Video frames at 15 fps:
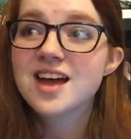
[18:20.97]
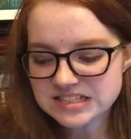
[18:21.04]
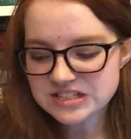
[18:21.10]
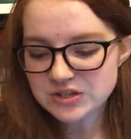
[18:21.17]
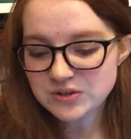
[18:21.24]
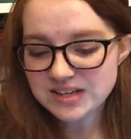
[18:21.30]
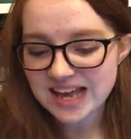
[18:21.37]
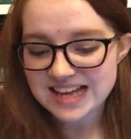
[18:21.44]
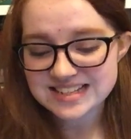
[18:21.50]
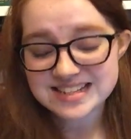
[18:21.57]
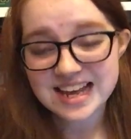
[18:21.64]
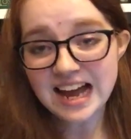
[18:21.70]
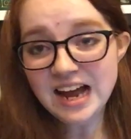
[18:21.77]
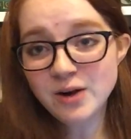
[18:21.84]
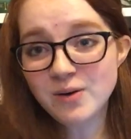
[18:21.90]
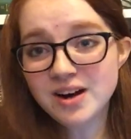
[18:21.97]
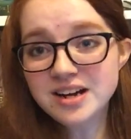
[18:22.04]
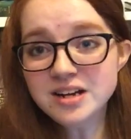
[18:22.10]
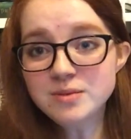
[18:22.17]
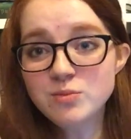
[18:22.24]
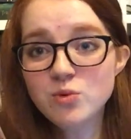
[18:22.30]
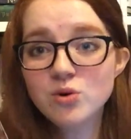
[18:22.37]
So yes, I
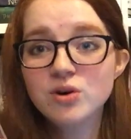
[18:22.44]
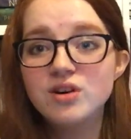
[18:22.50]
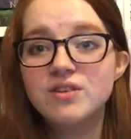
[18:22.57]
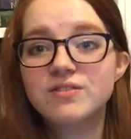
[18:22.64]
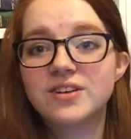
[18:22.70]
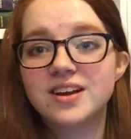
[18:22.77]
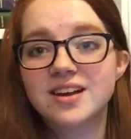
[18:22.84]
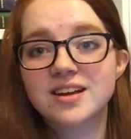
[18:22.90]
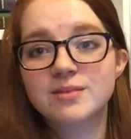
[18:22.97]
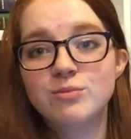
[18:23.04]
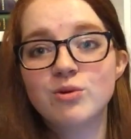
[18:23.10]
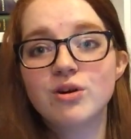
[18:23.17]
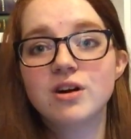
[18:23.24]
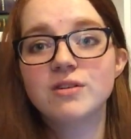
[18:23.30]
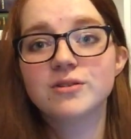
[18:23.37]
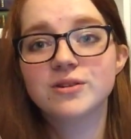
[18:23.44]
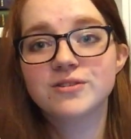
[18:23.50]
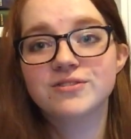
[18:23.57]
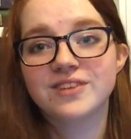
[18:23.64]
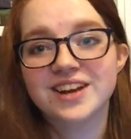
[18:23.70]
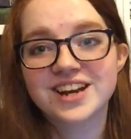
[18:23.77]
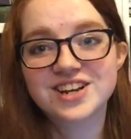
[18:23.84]
wanted more of a
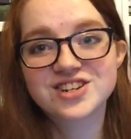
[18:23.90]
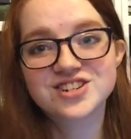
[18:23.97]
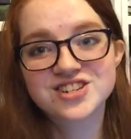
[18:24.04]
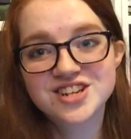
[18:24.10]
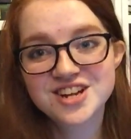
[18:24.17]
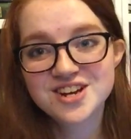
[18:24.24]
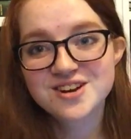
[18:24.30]
finish.